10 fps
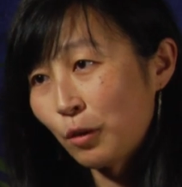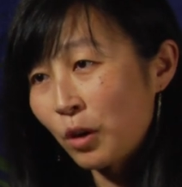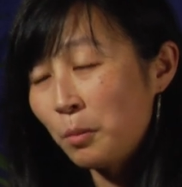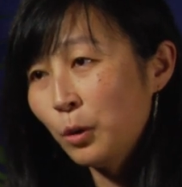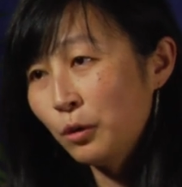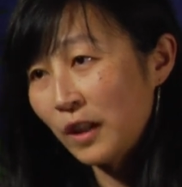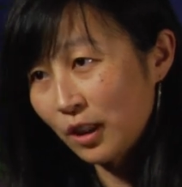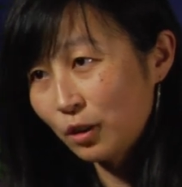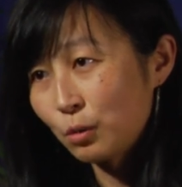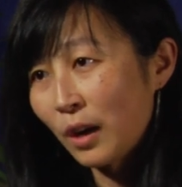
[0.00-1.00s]
We're moving
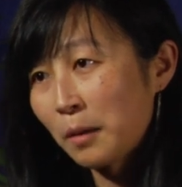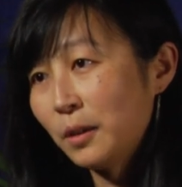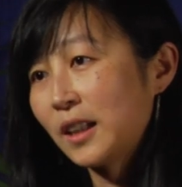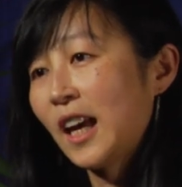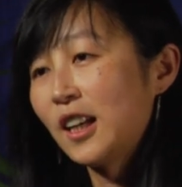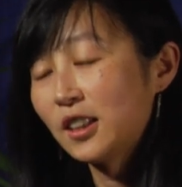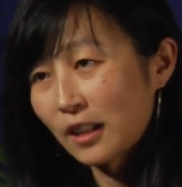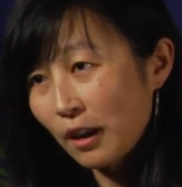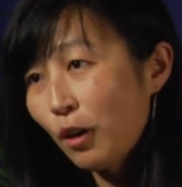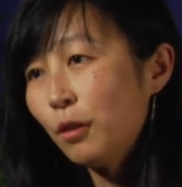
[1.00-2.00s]
into
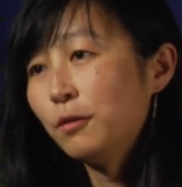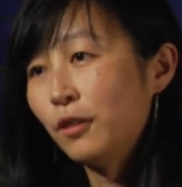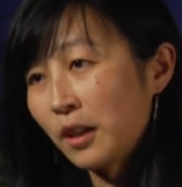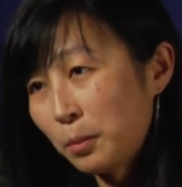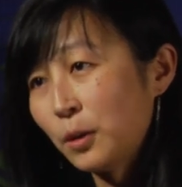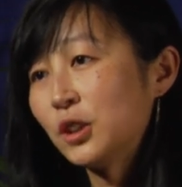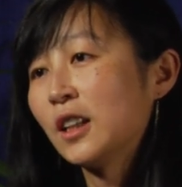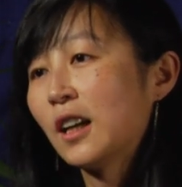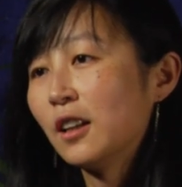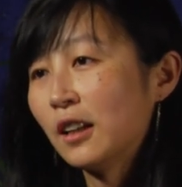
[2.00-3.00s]
replication and hopefully pushing it